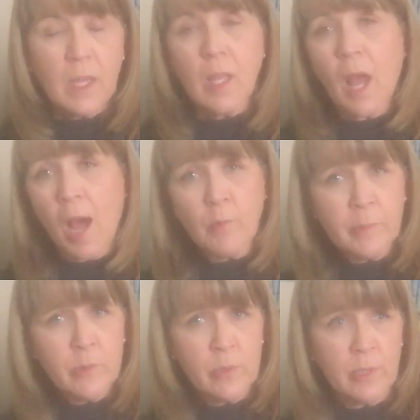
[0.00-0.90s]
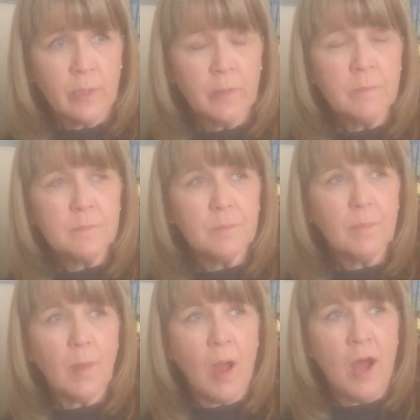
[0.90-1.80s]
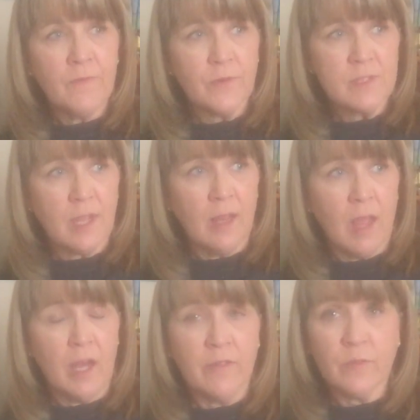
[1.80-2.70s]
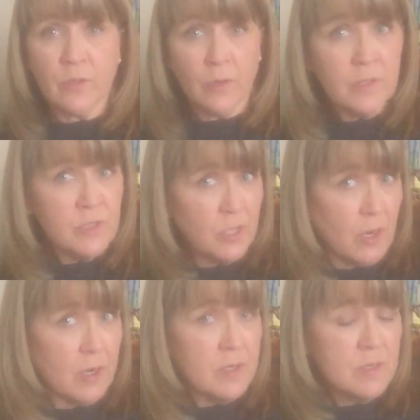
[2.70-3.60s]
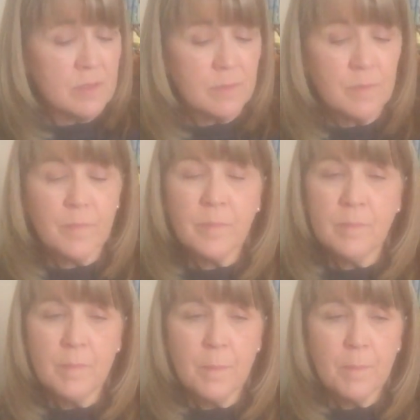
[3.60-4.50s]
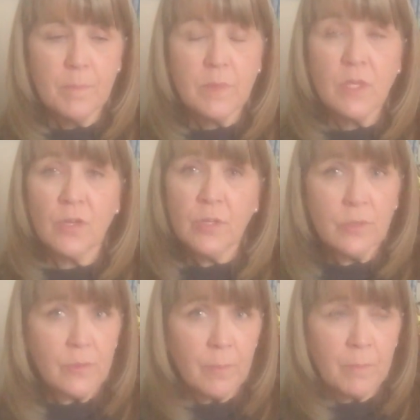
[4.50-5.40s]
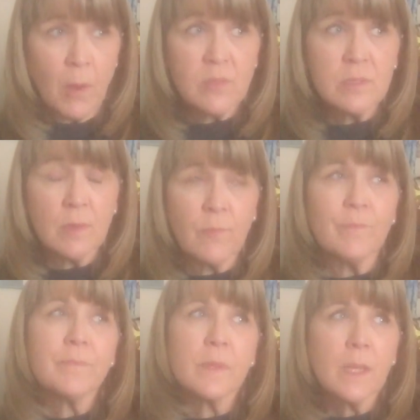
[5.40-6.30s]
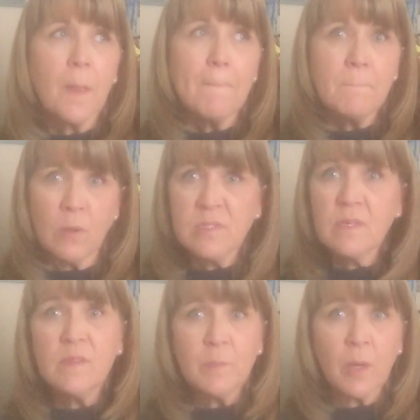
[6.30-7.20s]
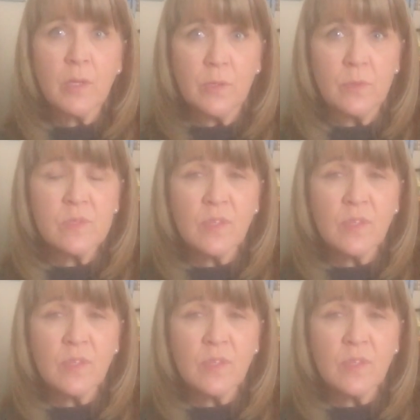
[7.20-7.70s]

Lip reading: Cobweb Corner offers a lot of current charts. They're used. Most of them are used.